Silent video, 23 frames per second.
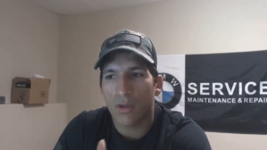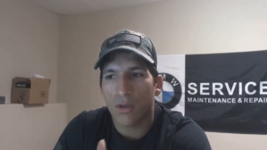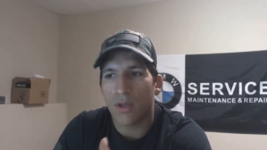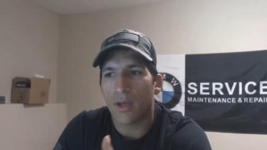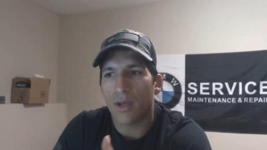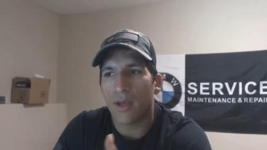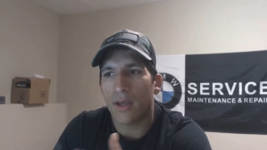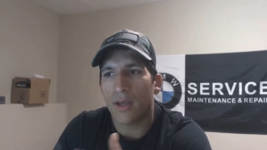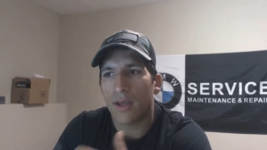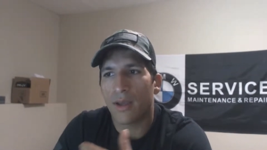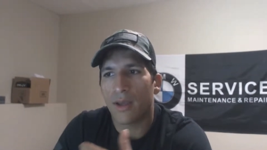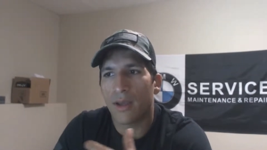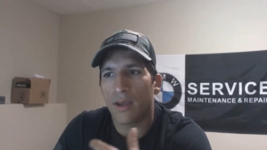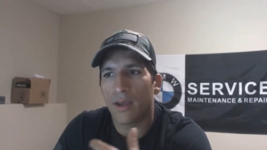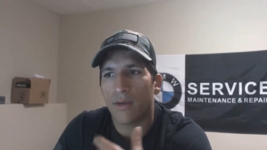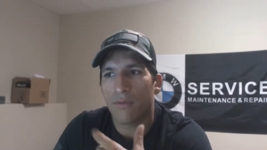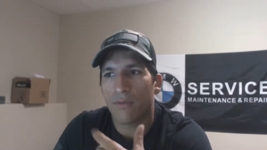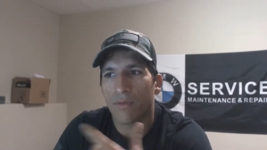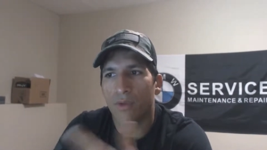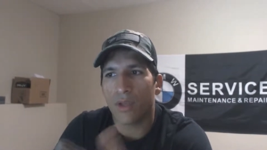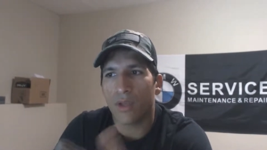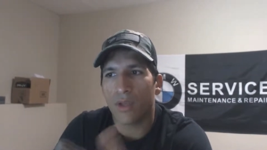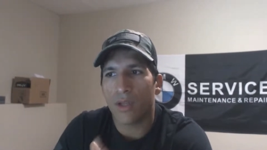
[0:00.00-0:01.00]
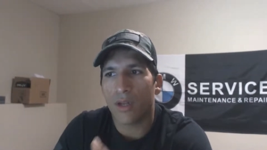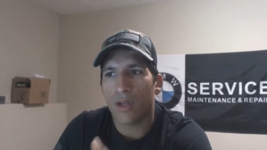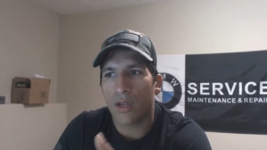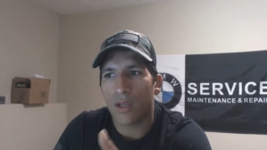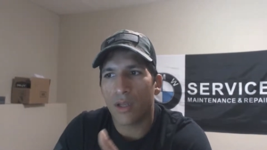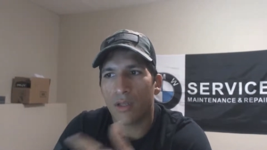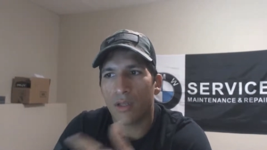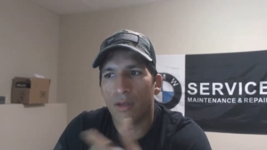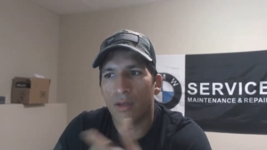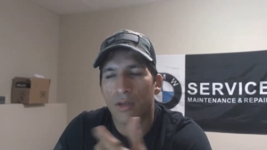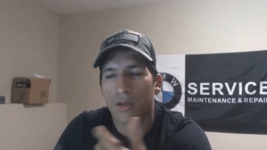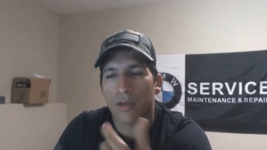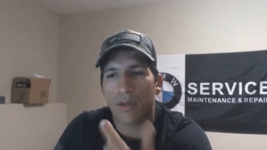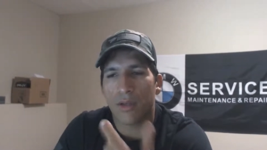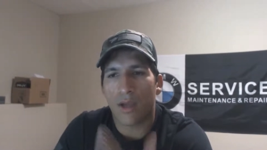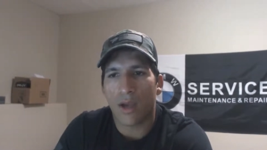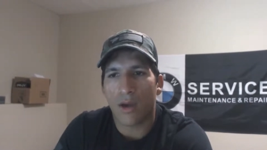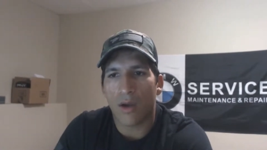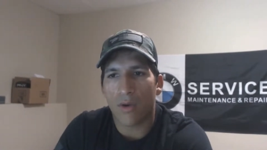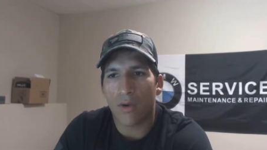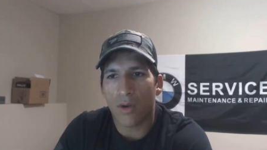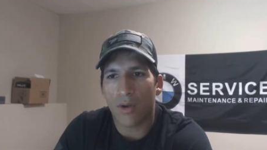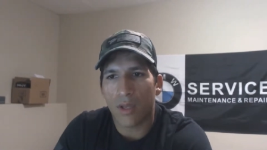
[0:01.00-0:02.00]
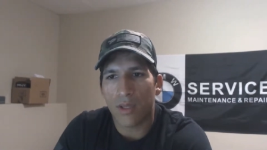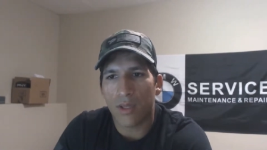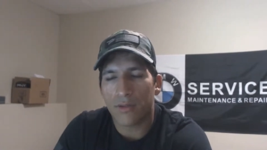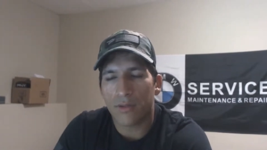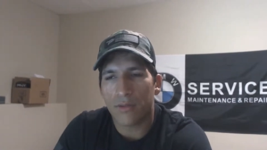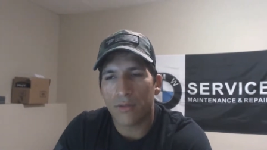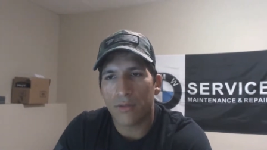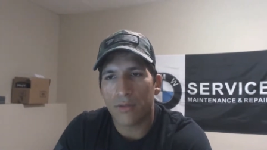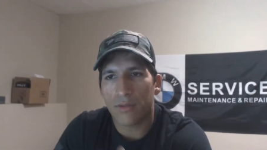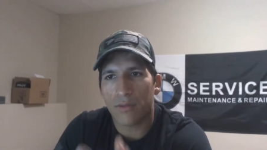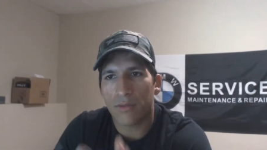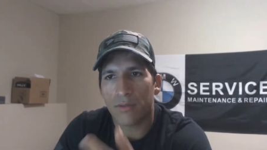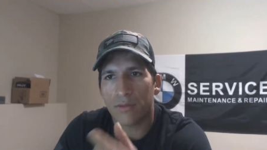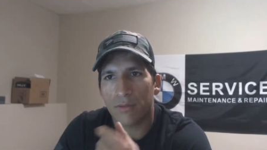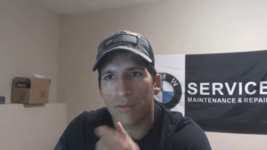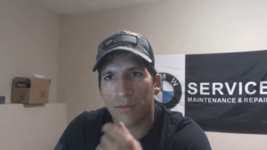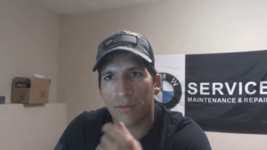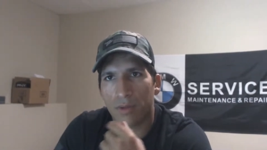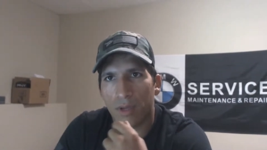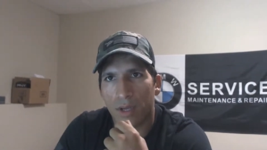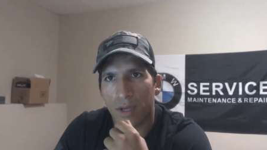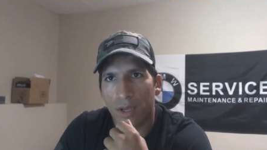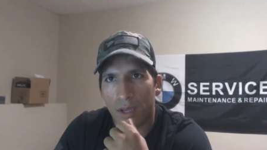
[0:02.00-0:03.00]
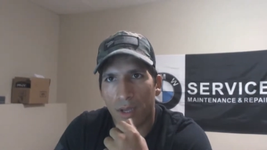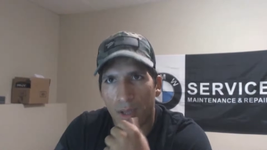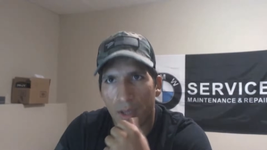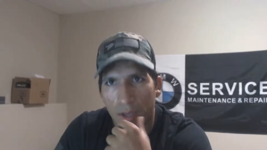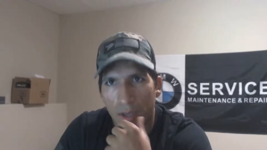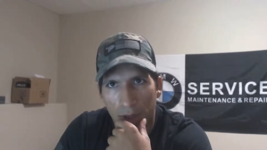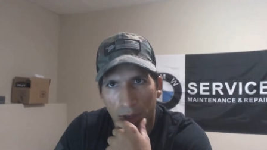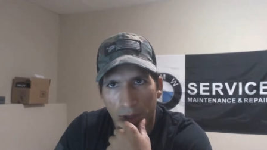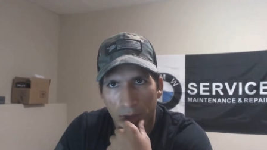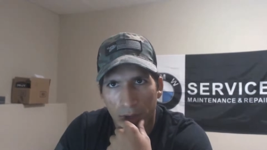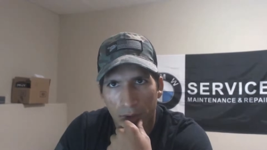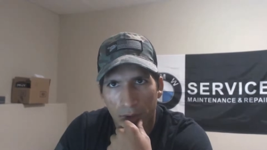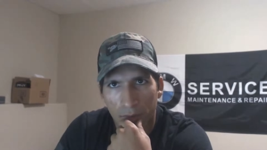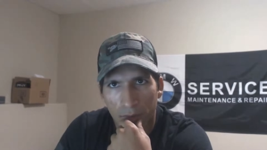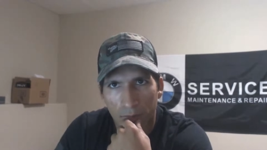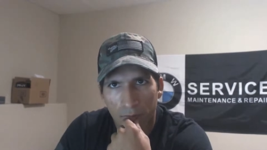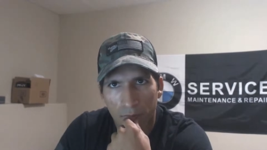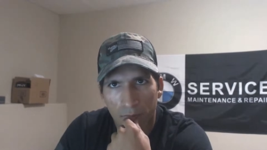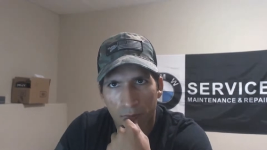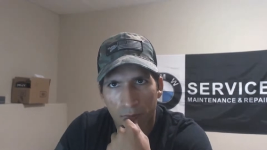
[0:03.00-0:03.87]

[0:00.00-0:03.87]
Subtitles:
I have inlet, outlets. I have